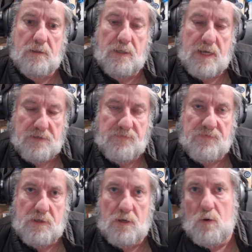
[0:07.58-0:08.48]
latest
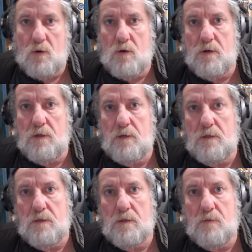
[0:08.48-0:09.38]
video
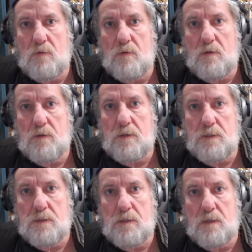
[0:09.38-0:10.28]
on
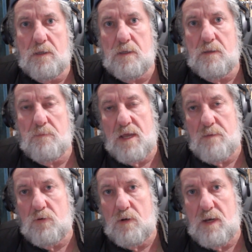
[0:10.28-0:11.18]
the
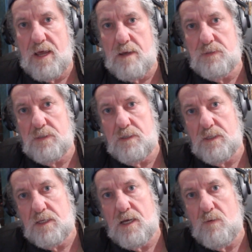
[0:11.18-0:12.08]
Bambu Labs and
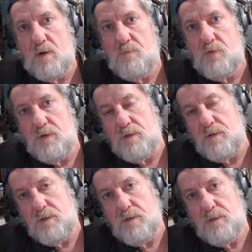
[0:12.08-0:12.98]
the K1
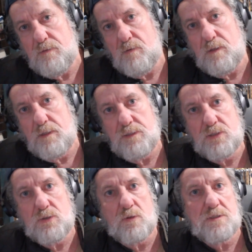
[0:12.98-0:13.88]
printer and
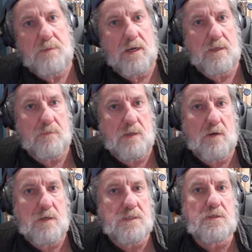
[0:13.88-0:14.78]
his thoughts about them, and
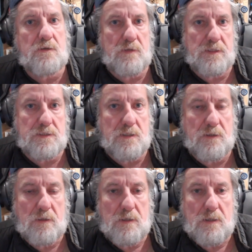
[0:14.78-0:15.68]
I disagree.
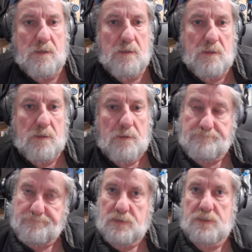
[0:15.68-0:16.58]
So
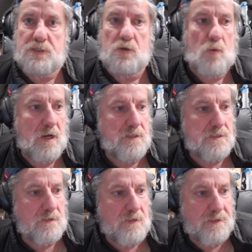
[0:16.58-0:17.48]
listen to why I
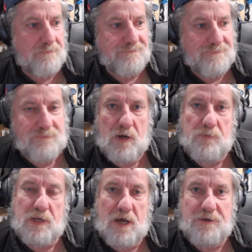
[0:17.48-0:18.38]
disagree.
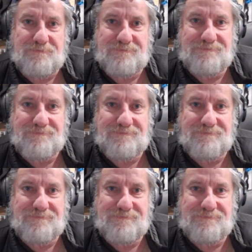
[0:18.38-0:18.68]
Away we go.